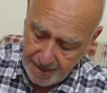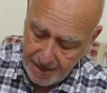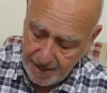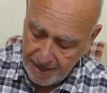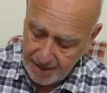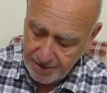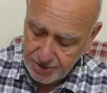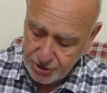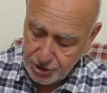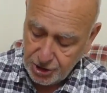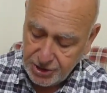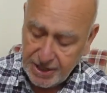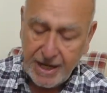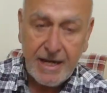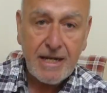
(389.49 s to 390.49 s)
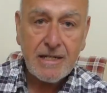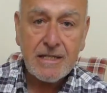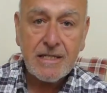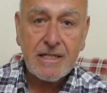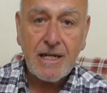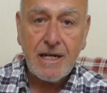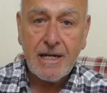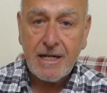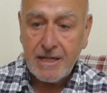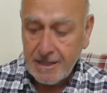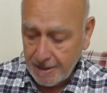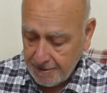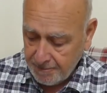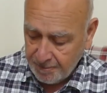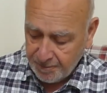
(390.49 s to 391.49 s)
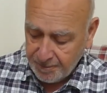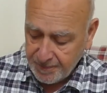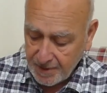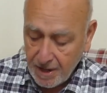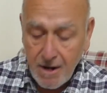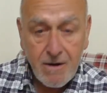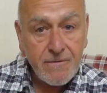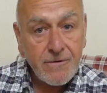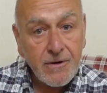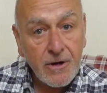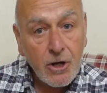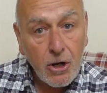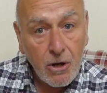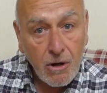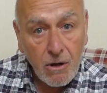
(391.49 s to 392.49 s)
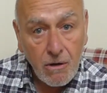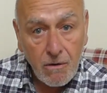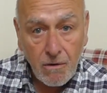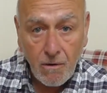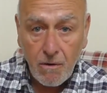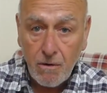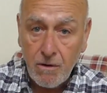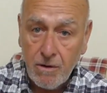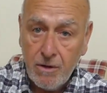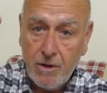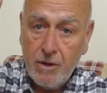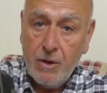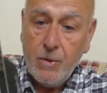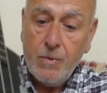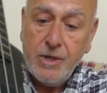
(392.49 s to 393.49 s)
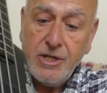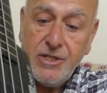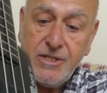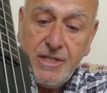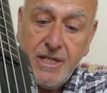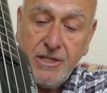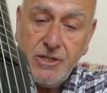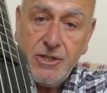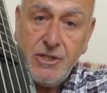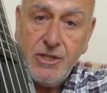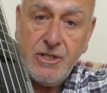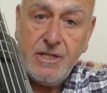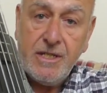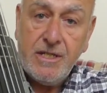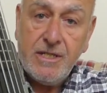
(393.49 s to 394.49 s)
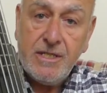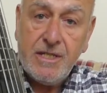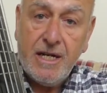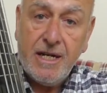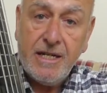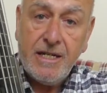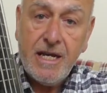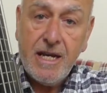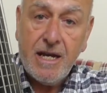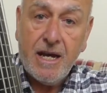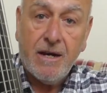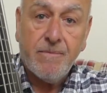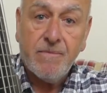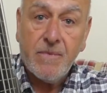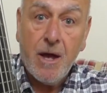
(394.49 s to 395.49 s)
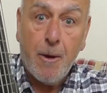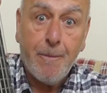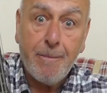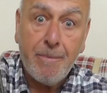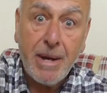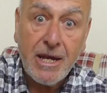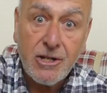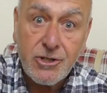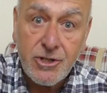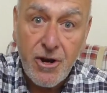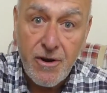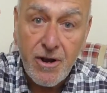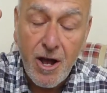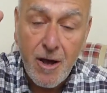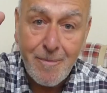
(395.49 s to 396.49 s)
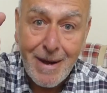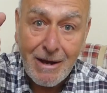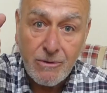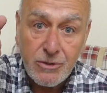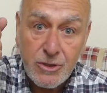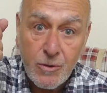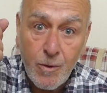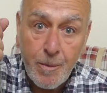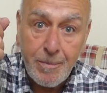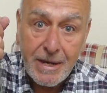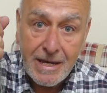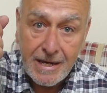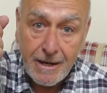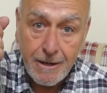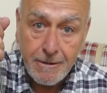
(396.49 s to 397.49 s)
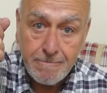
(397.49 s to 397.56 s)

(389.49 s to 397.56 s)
and tuck it inside over a claw which sits just inside here. Picture about to appear.